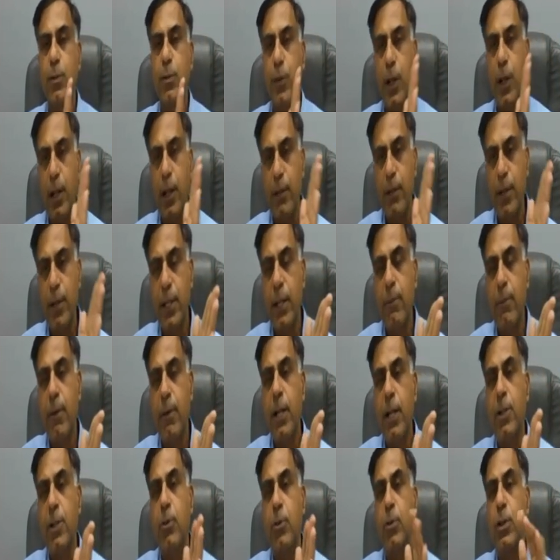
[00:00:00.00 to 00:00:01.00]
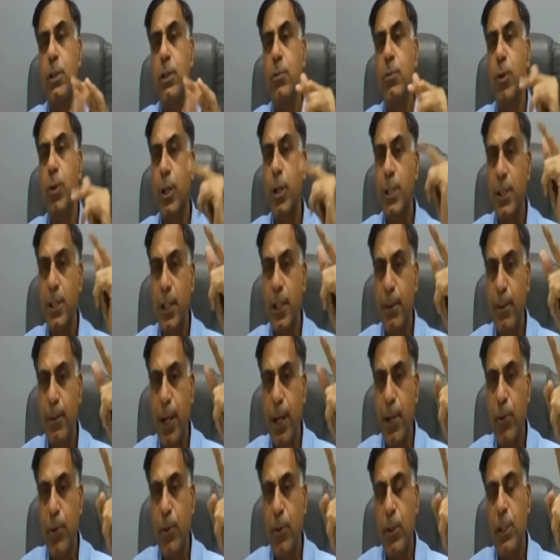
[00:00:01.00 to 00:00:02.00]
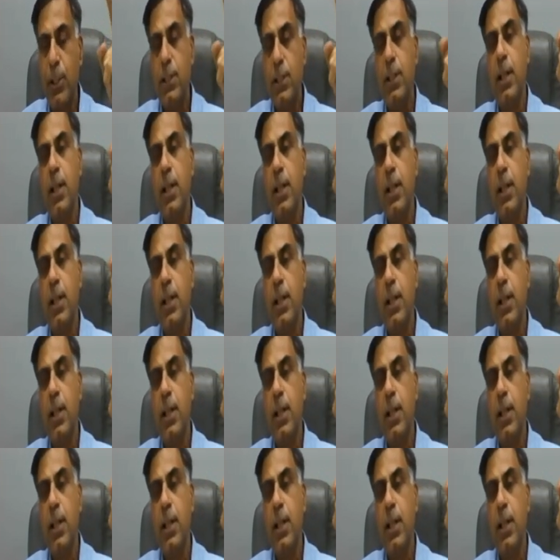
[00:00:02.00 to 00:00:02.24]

relevant demand notice, what is a demand notice?